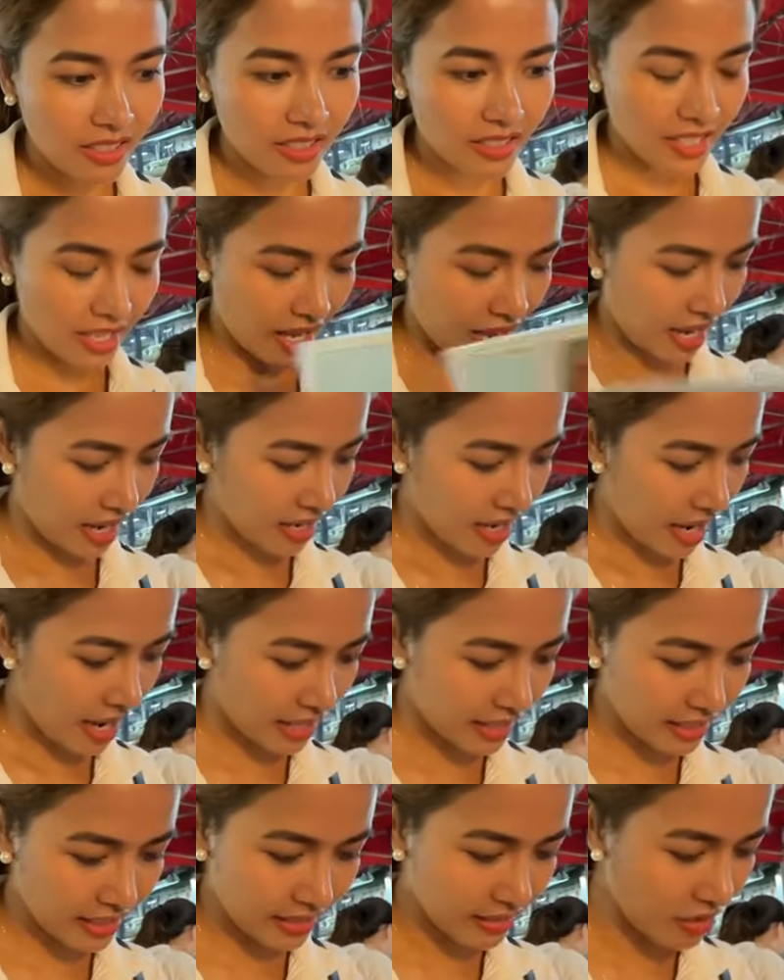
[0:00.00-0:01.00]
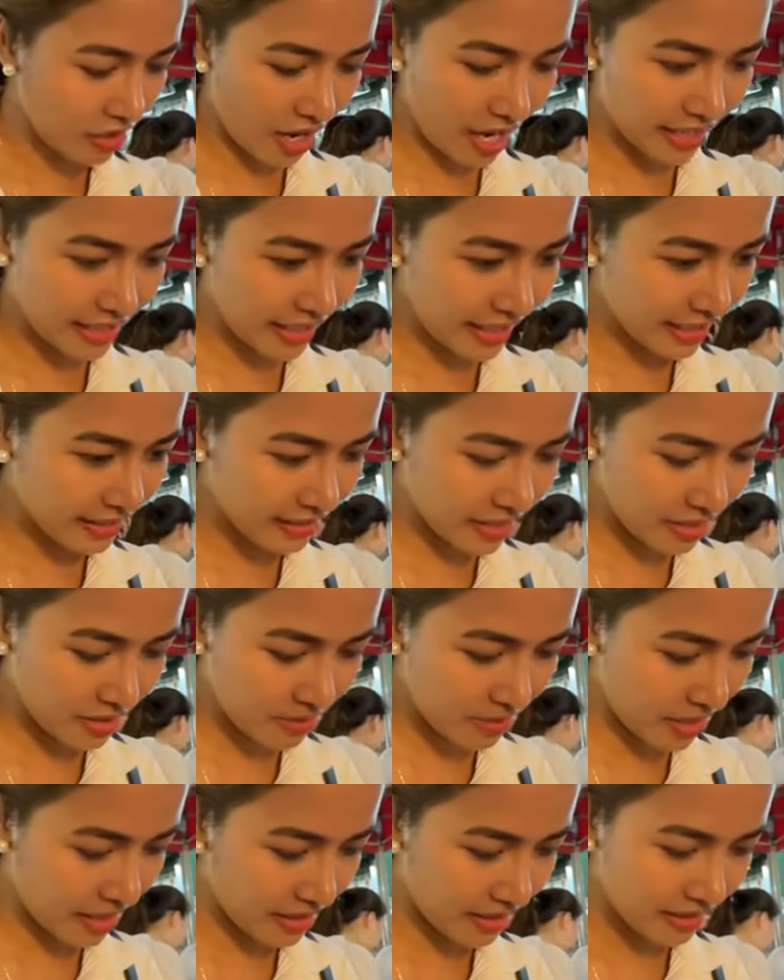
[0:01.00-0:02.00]
Yeah, I no, I like this
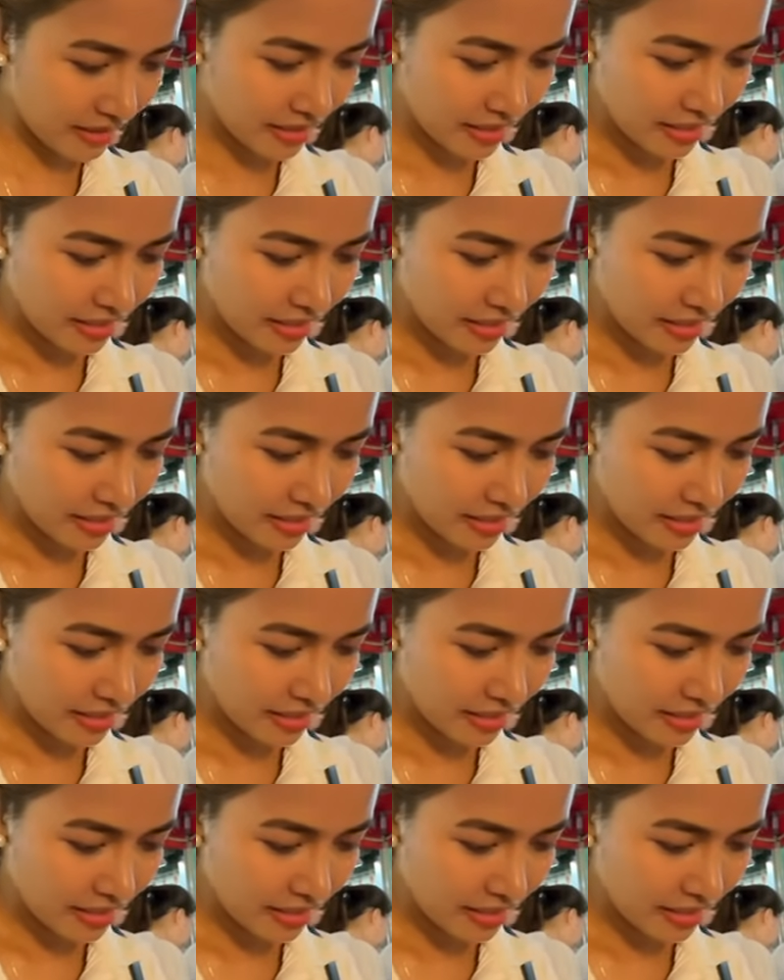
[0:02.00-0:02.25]
one.